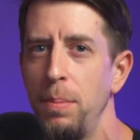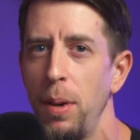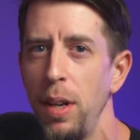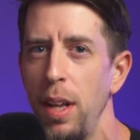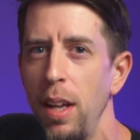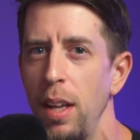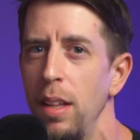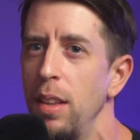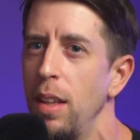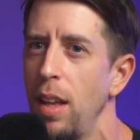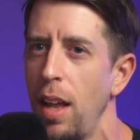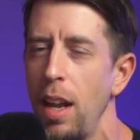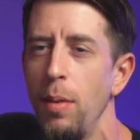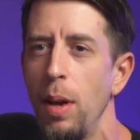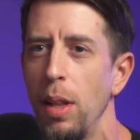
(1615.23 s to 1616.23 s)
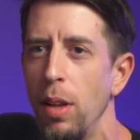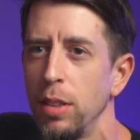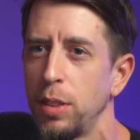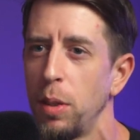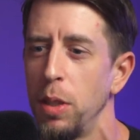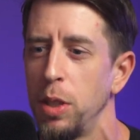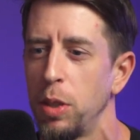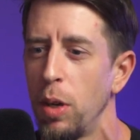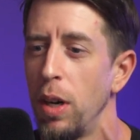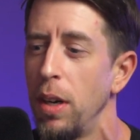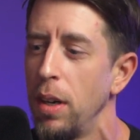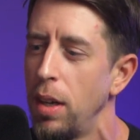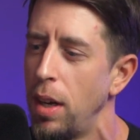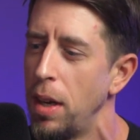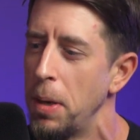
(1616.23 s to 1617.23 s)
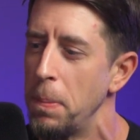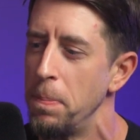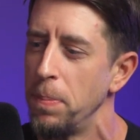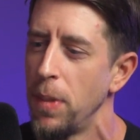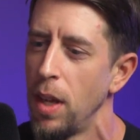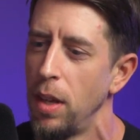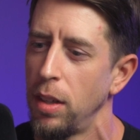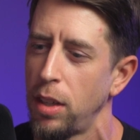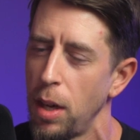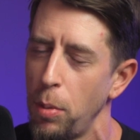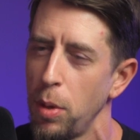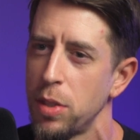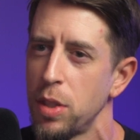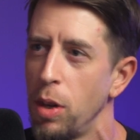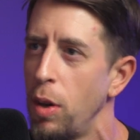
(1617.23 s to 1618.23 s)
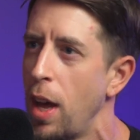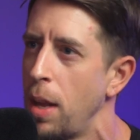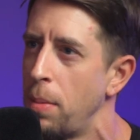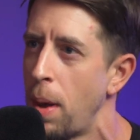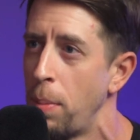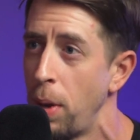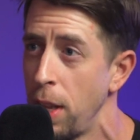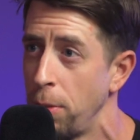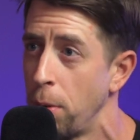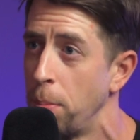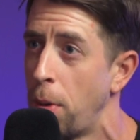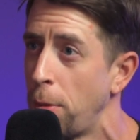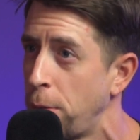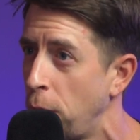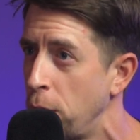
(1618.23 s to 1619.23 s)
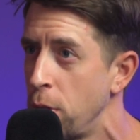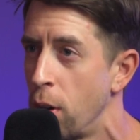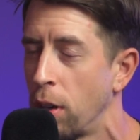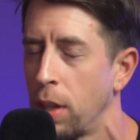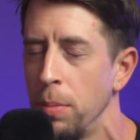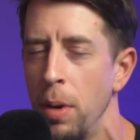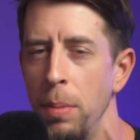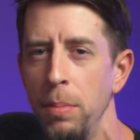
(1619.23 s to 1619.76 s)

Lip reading: But anyway, long story short, a couple weeks ago, I had my buddy from Buffalo, New York,